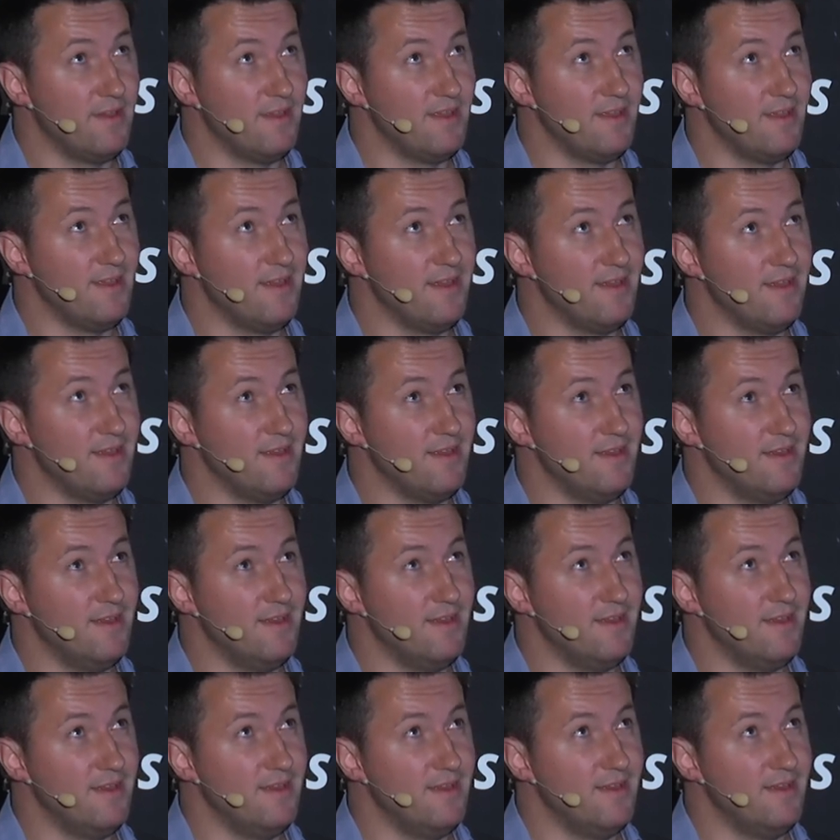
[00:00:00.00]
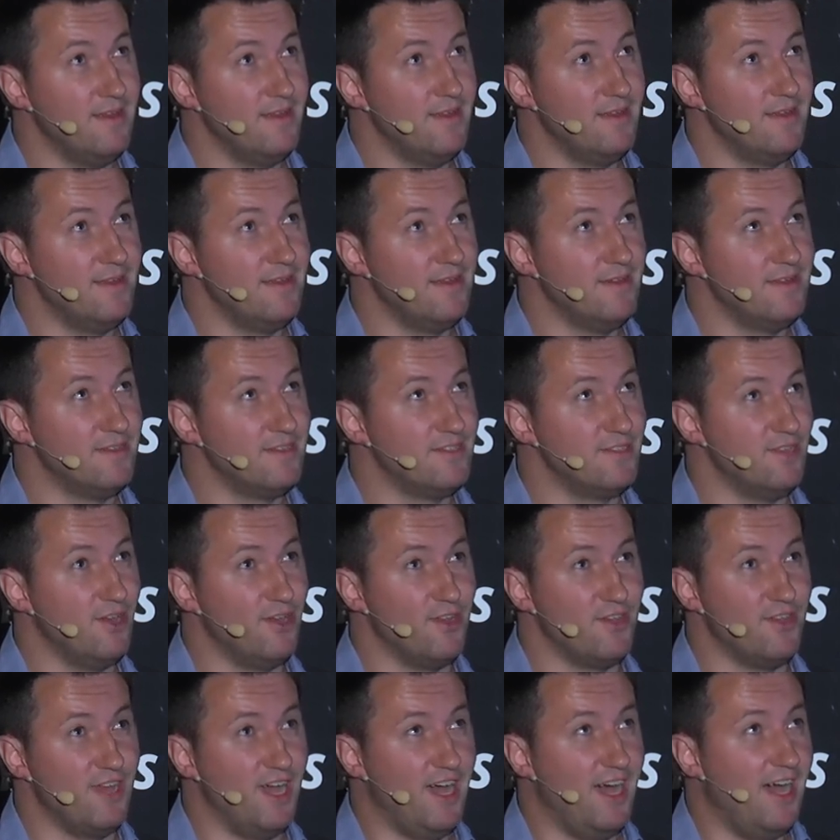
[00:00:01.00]
so it's hard to find those. It's
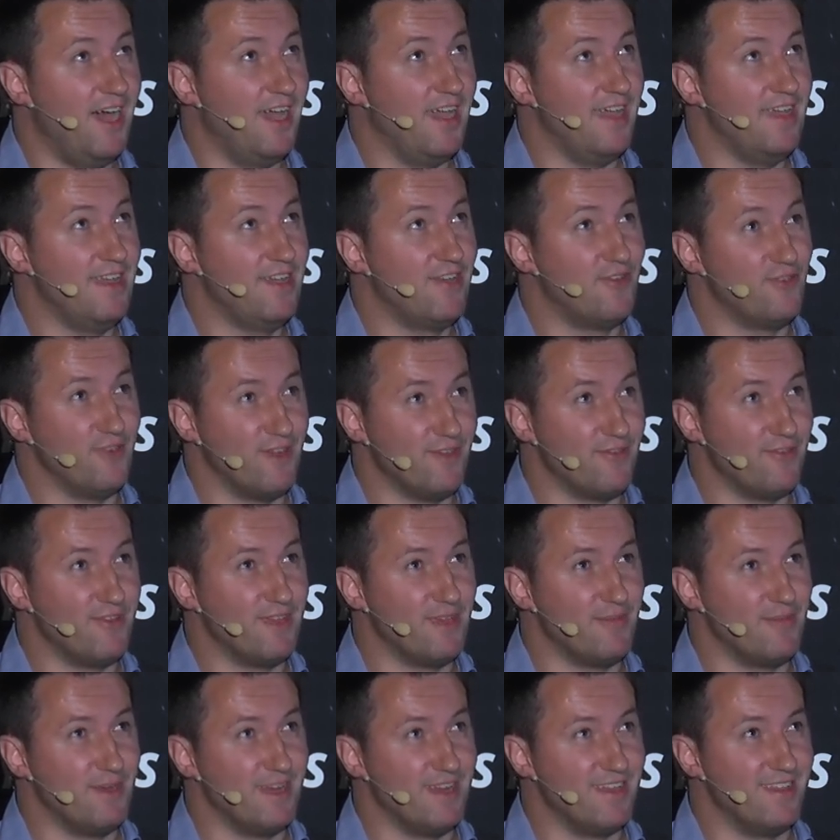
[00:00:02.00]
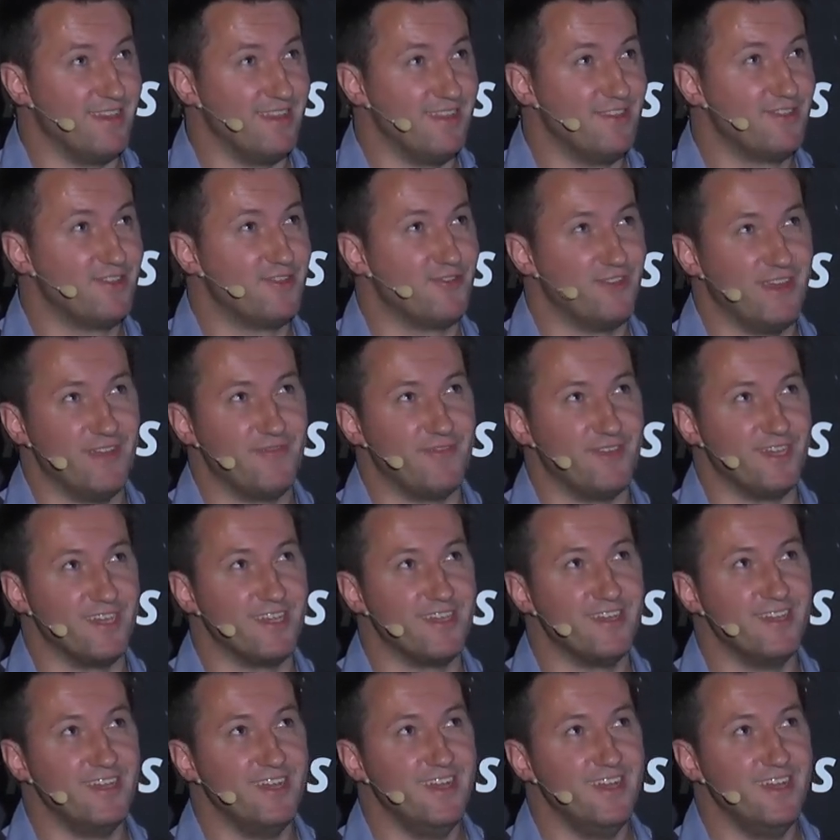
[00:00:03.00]
not high traffic, but it is traffic.